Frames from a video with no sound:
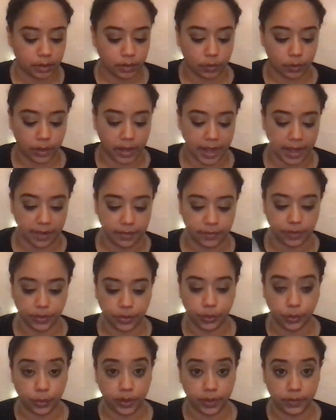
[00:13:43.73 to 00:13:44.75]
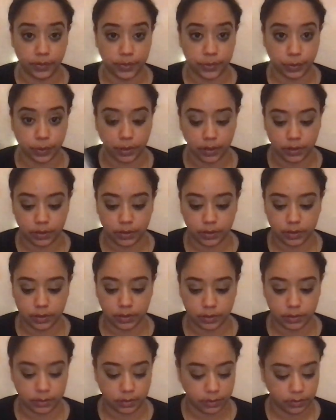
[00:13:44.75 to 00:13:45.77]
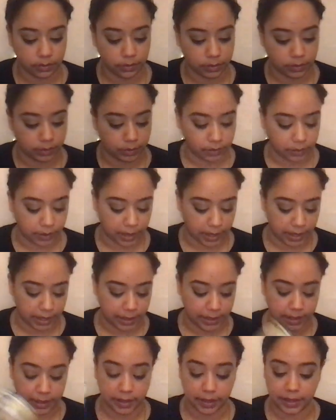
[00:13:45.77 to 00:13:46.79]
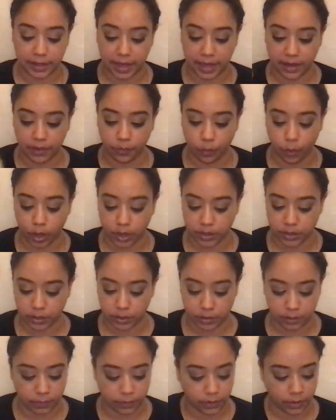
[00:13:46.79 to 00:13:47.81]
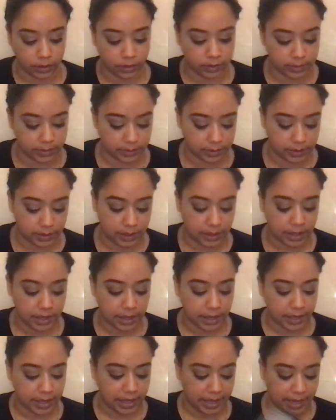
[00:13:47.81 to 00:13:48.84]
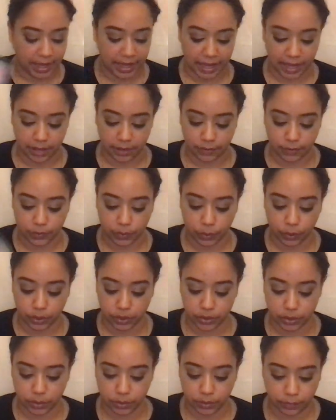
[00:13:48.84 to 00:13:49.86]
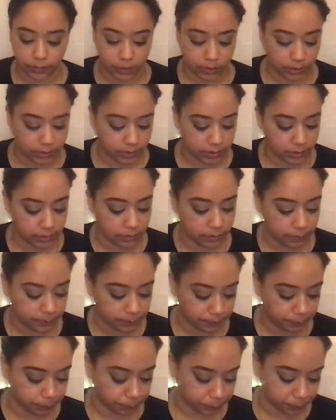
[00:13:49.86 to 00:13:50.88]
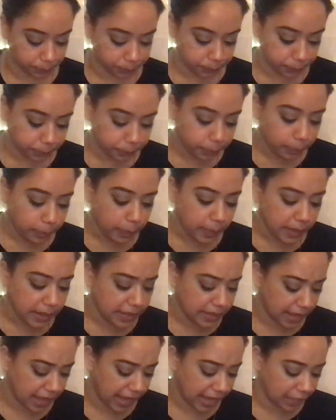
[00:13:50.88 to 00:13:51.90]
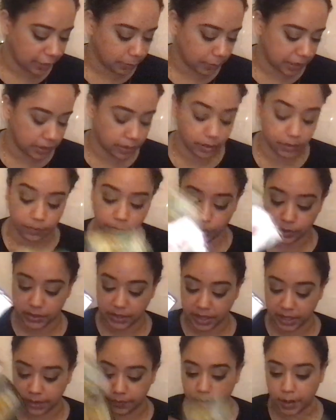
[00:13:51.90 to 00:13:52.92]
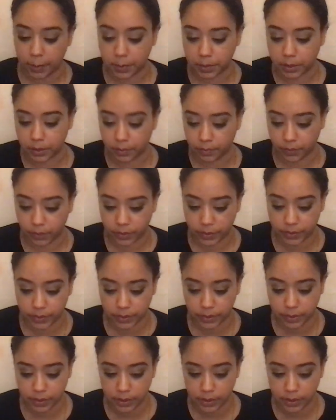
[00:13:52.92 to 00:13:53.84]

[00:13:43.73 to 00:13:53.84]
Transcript: We have the Three of Swords. Okay. Knight of Wands in the reverse. Eight of Swords in the reverse. The Hanged Man in the reverse. King of Cups in the reverse.